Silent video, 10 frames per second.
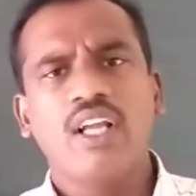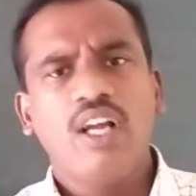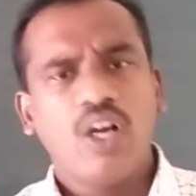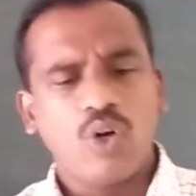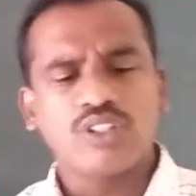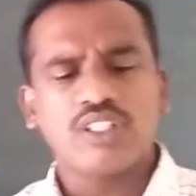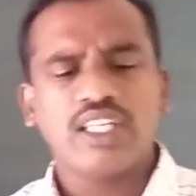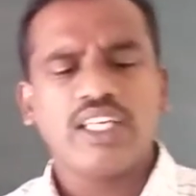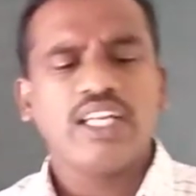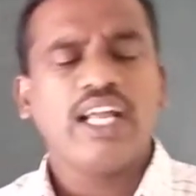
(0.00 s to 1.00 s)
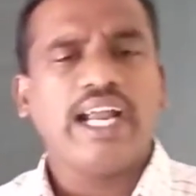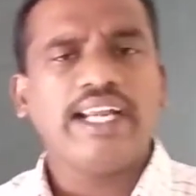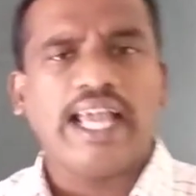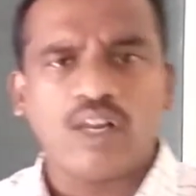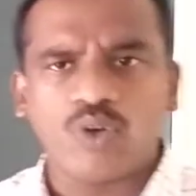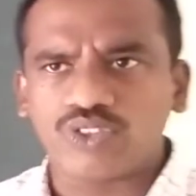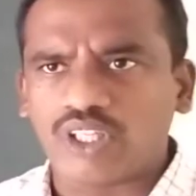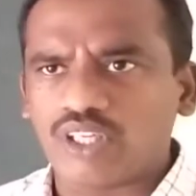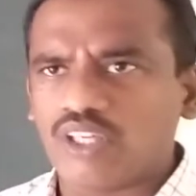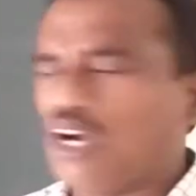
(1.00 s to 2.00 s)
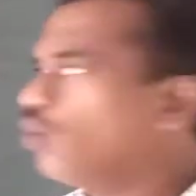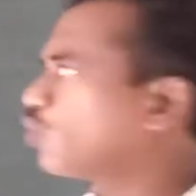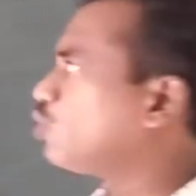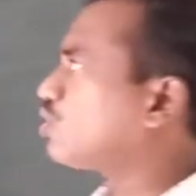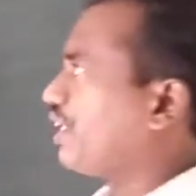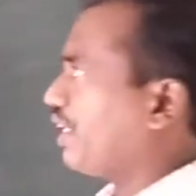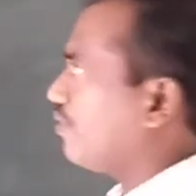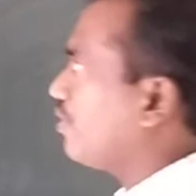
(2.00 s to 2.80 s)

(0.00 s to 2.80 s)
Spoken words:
oxygen and halogen. How to study?